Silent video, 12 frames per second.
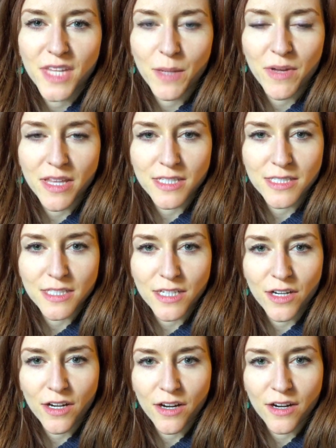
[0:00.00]
May this
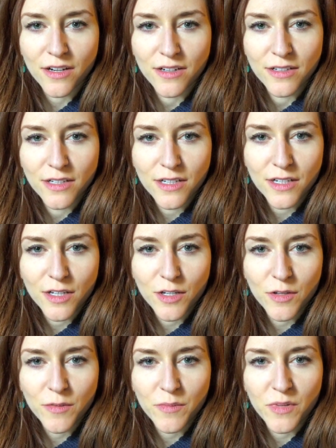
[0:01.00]
year
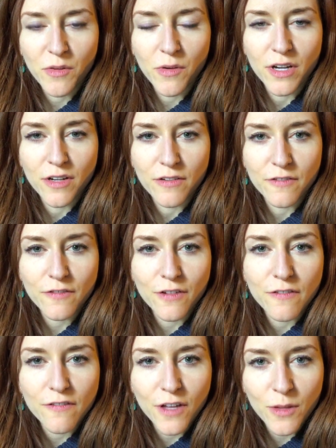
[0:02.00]
be one of
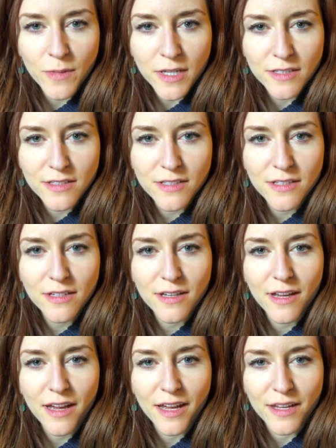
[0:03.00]
fulfillment
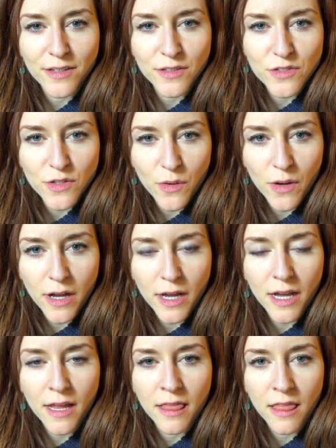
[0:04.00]
and
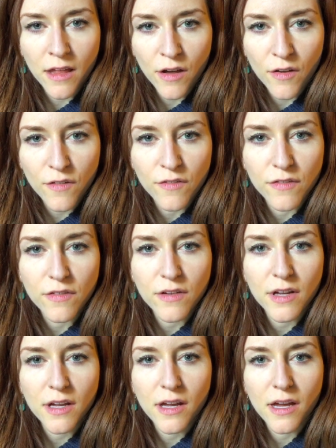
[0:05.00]
joy and love
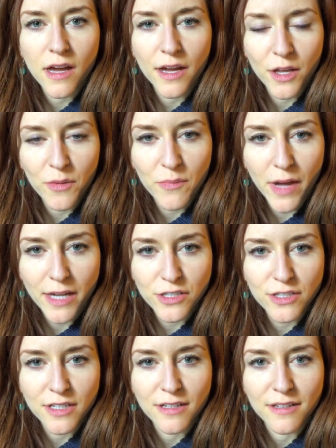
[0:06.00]
and
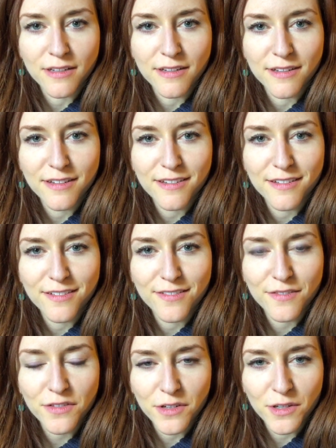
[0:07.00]
compassion
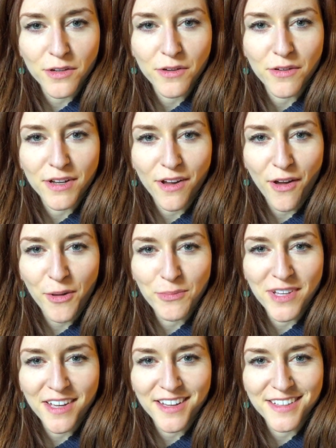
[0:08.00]
for you and all
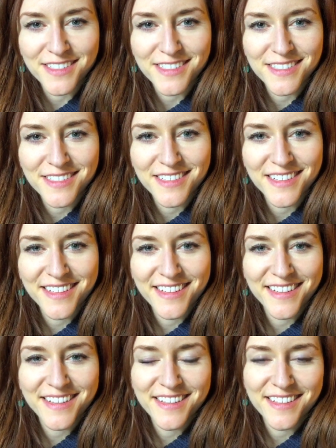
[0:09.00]
beings.
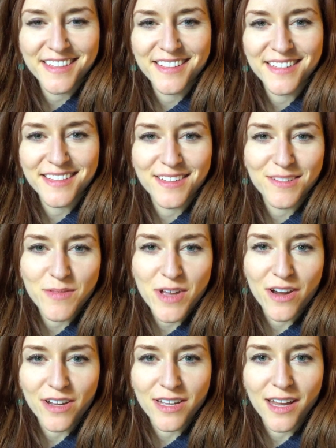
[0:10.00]
We
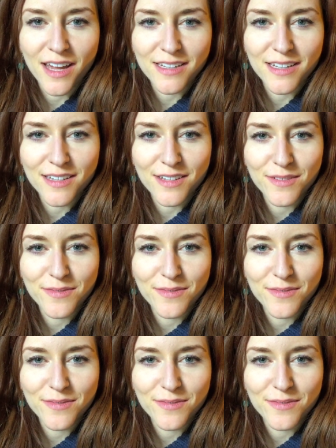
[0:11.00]
are connected.